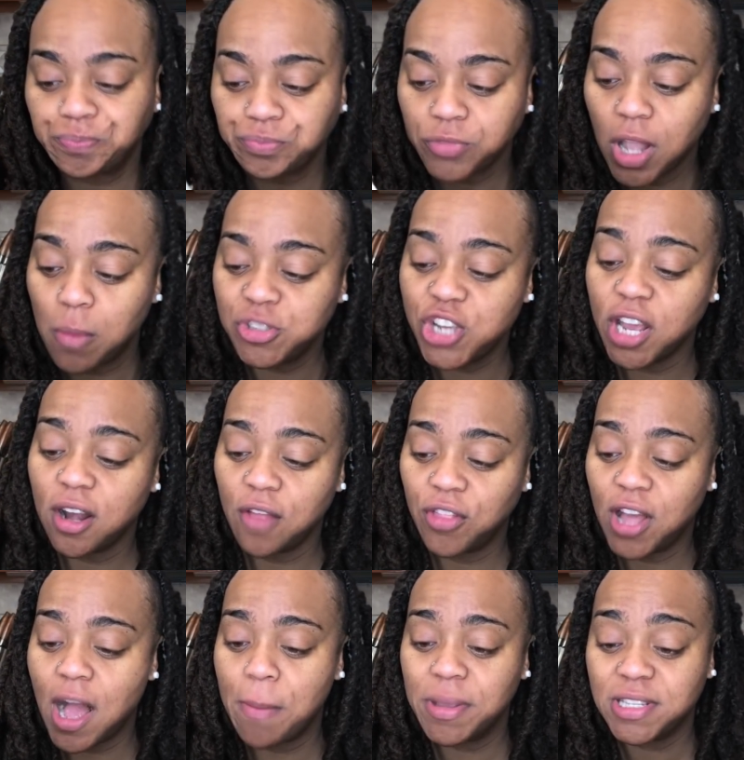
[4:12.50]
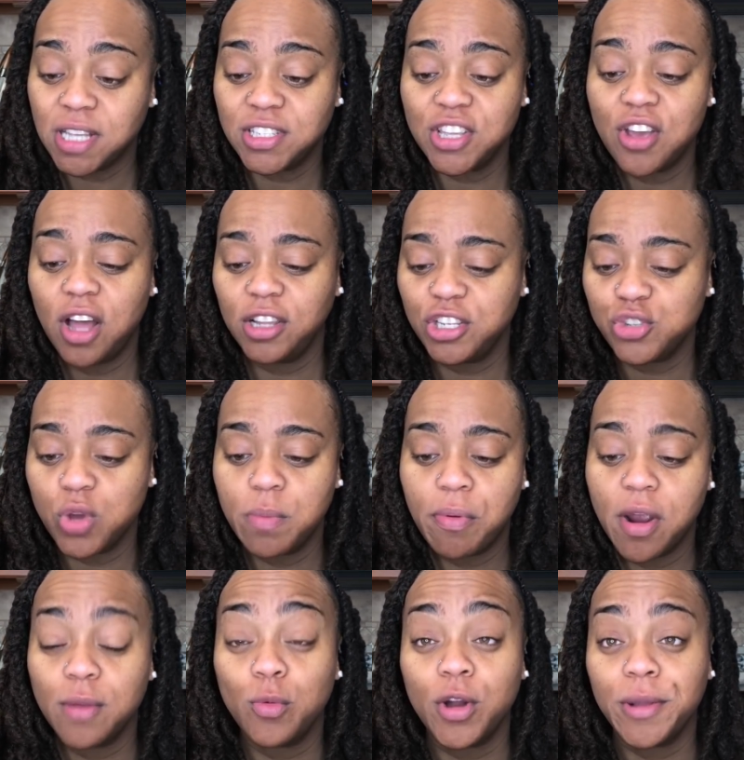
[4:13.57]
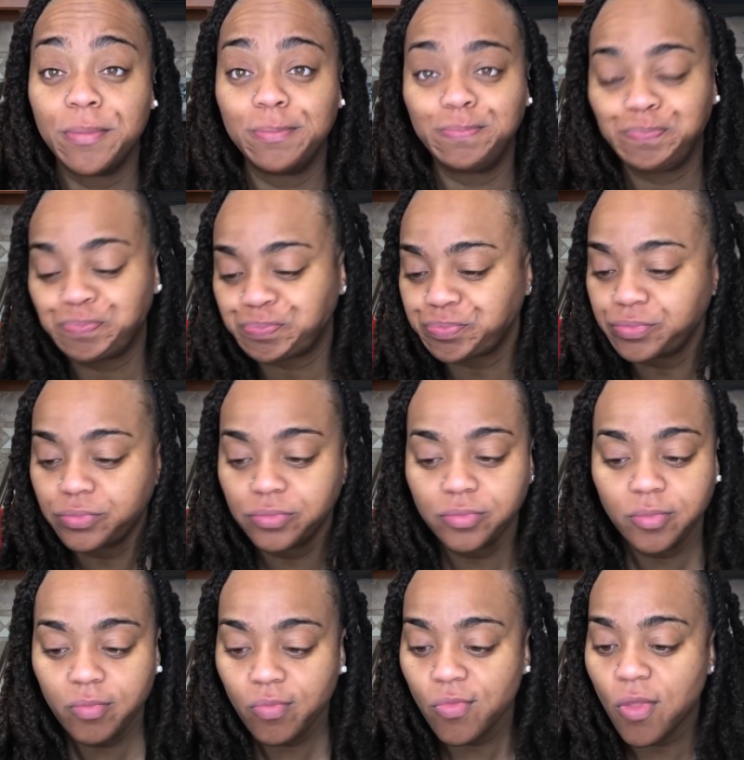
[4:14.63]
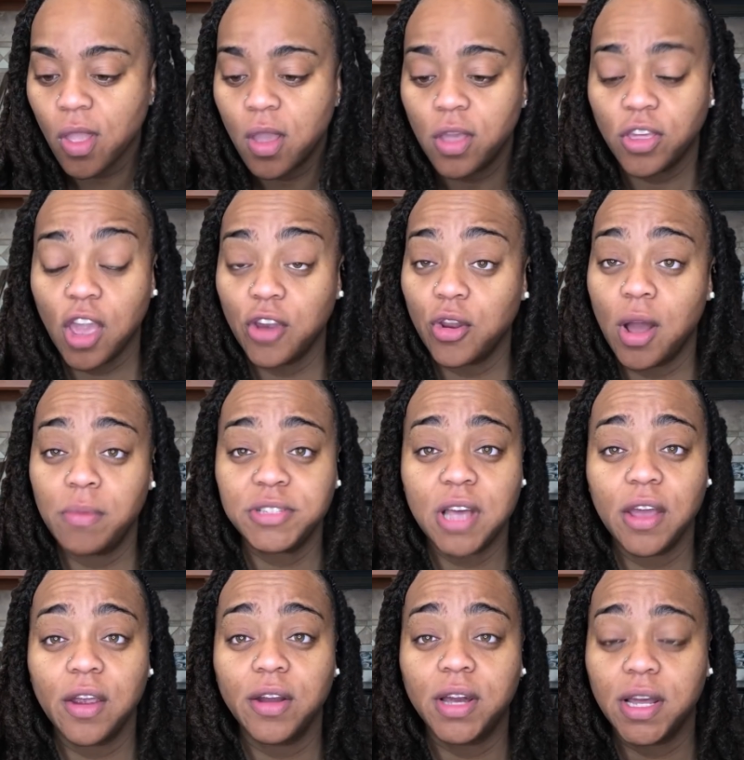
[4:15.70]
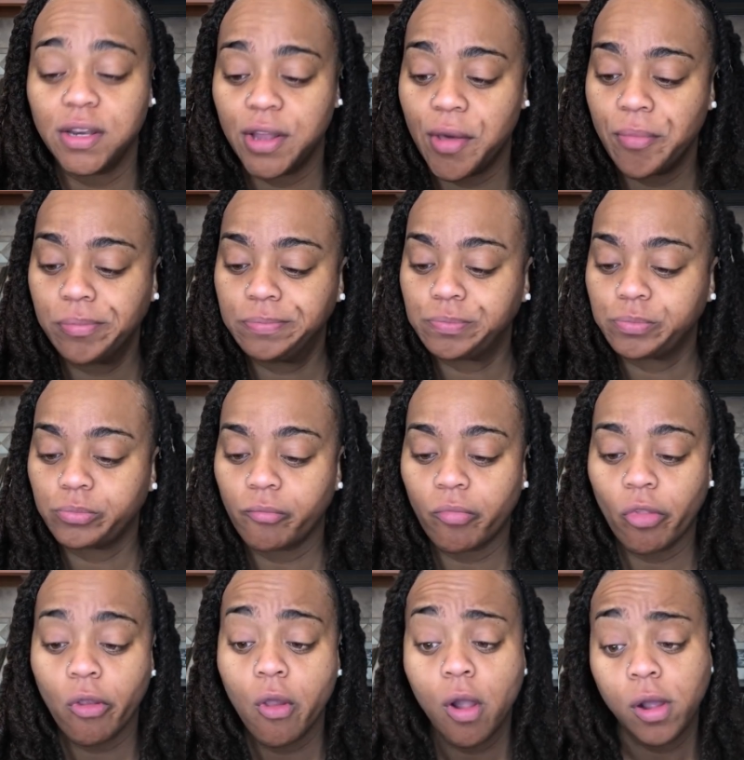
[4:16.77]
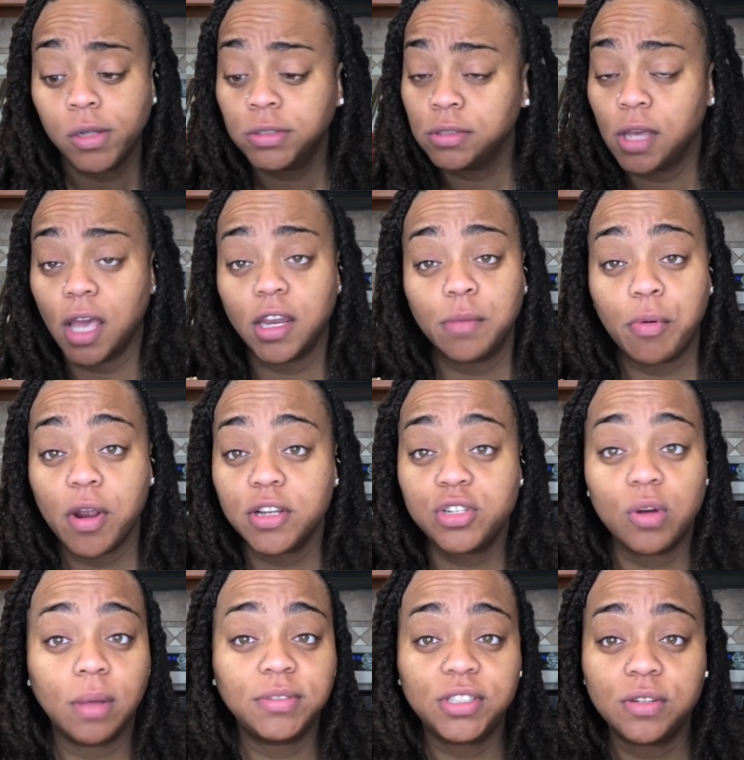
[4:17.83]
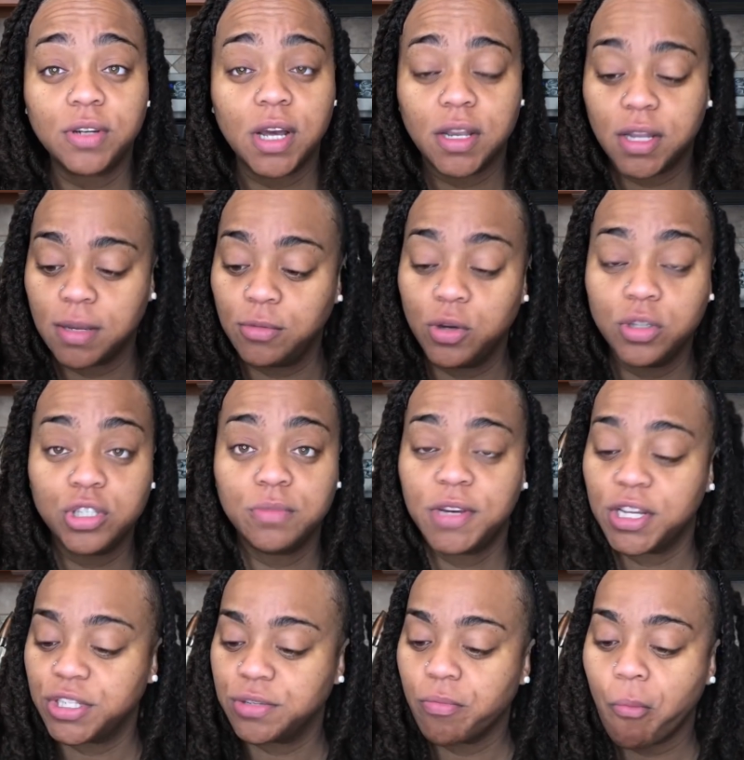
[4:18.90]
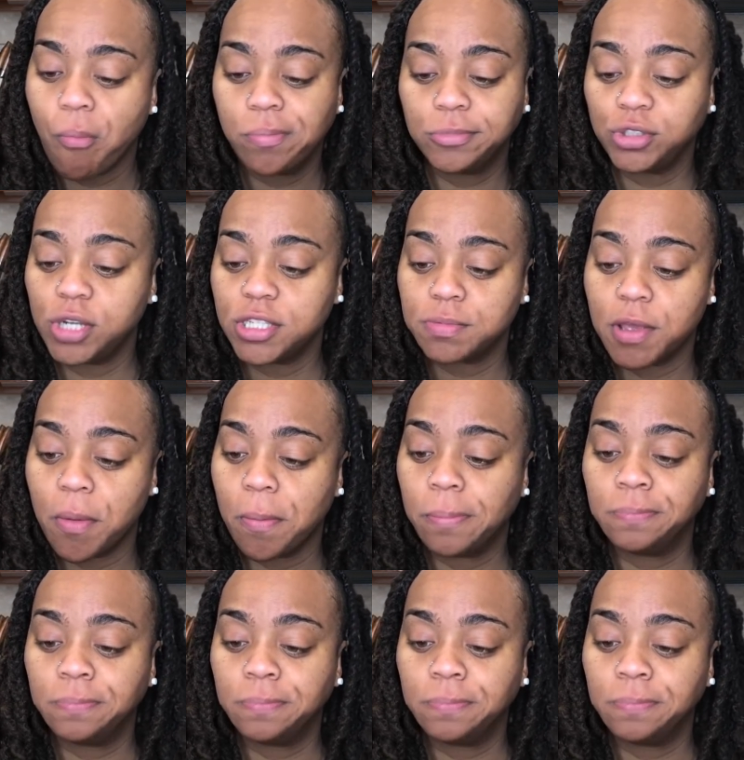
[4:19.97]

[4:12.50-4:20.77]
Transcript: I was checking out the comments. I see y'all enjoyed part 1. Y'all know I was out here cutting up. And in part 2, I'm still cutting up, doing too much. Trust me.